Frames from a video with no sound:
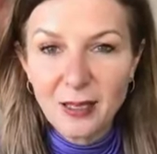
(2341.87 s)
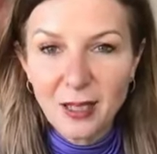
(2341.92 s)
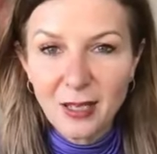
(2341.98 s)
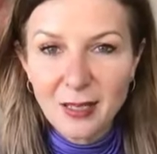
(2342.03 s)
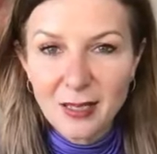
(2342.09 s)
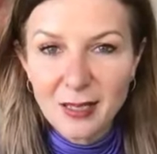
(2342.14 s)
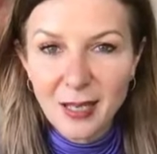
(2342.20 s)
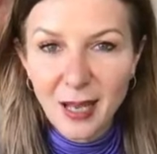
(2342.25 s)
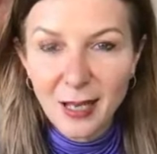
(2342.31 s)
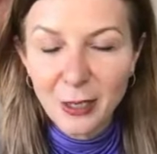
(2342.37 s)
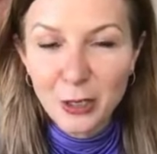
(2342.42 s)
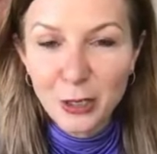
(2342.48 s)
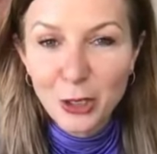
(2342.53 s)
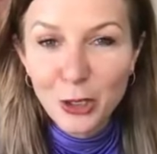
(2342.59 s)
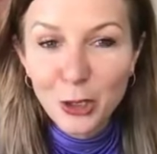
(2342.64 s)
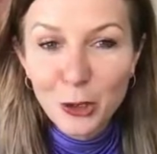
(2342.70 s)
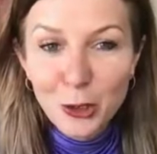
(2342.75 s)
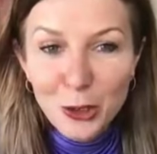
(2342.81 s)
and I started to
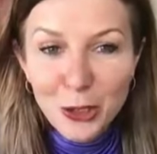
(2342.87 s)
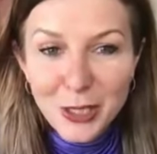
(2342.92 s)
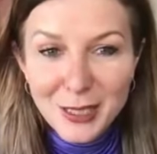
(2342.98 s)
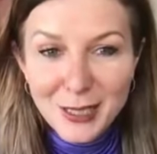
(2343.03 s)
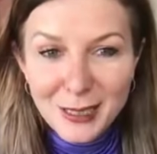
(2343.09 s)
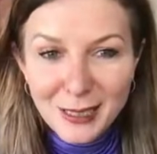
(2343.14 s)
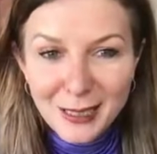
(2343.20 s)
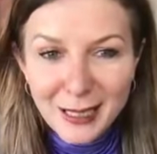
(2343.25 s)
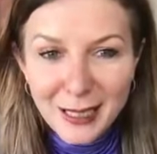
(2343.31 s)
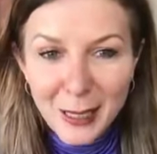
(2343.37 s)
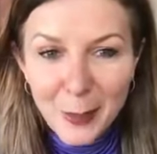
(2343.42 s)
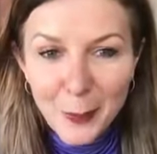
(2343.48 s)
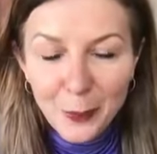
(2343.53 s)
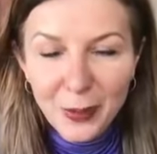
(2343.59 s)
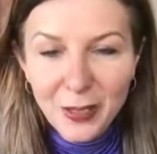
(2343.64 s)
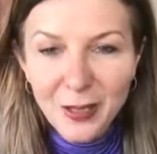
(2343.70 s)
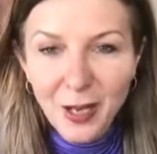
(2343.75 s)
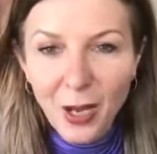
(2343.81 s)
lose sleep
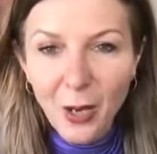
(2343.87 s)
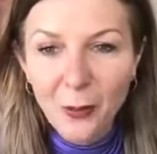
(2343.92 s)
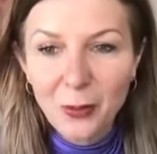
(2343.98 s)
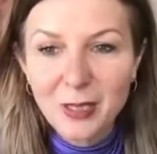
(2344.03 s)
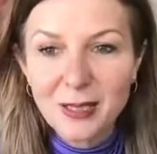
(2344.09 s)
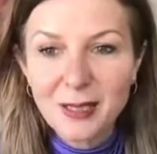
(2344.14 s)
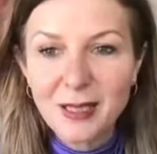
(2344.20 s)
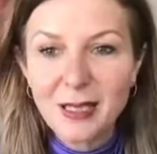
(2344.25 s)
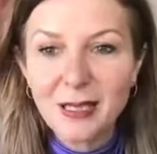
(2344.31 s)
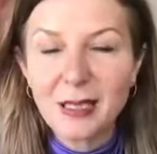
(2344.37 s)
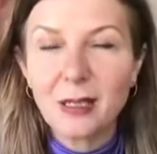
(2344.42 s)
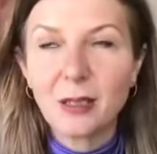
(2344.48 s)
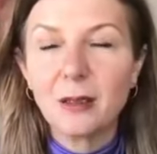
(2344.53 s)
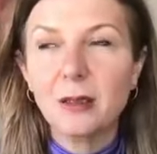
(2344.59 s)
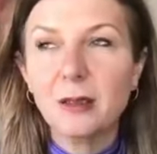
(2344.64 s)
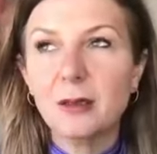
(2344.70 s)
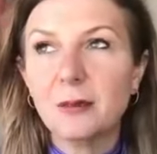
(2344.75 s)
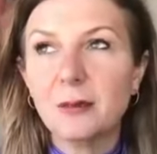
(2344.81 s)
and I was thinking,
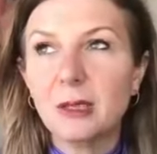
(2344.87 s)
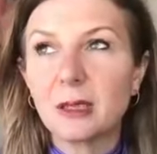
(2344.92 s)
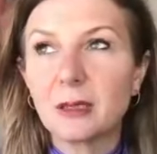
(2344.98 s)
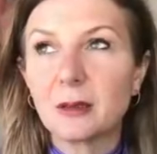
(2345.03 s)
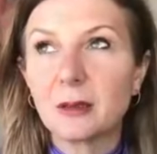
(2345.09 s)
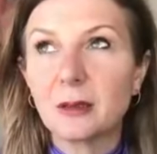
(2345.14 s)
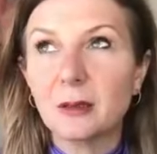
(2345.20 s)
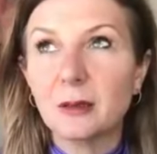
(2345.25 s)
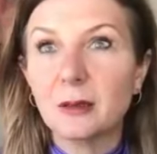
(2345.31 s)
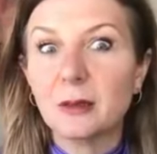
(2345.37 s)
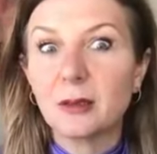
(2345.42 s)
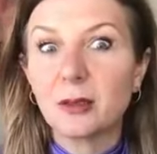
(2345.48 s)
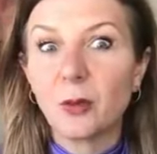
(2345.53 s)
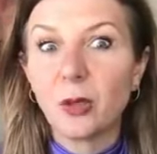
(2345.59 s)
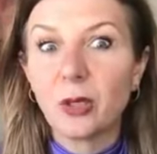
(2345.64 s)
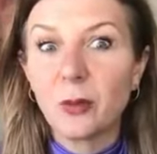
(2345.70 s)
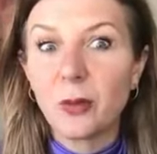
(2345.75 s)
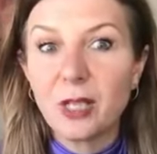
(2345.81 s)
oh my God,
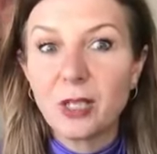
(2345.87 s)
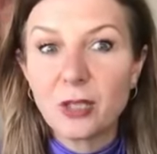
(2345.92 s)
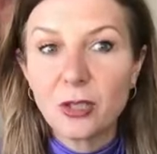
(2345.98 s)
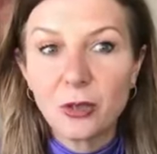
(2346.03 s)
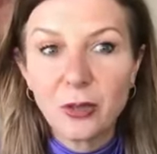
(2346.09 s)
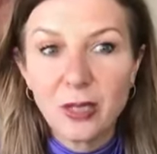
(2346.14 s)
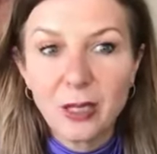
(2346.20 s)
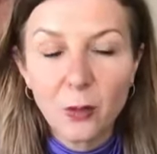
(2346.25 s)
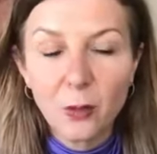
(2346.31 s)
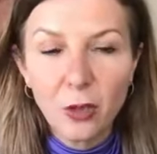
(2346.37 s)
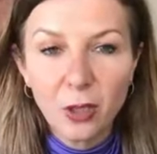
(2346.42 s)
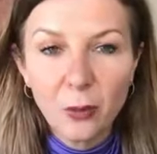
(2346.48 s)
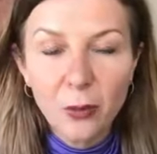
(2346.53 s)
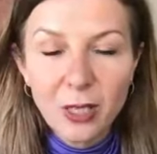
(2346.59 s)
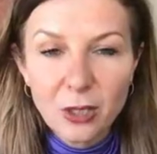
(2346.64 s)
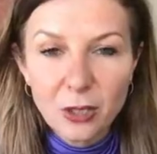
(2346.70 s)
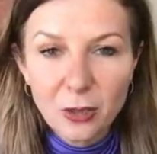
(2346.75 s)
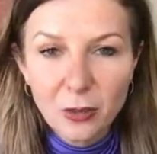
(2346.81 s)
what are we doing? What are
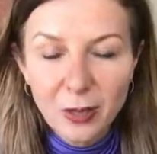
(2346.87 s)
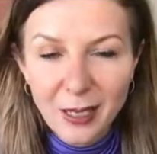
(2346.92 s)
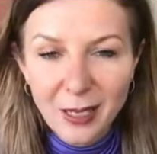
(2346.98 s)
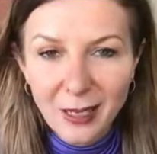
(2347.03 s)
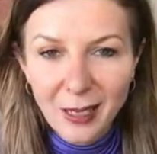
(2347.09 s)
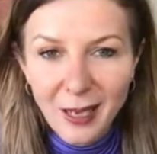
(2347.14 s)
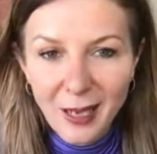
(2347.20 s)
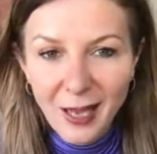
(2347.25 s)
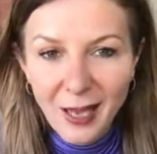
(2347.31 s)
we doing?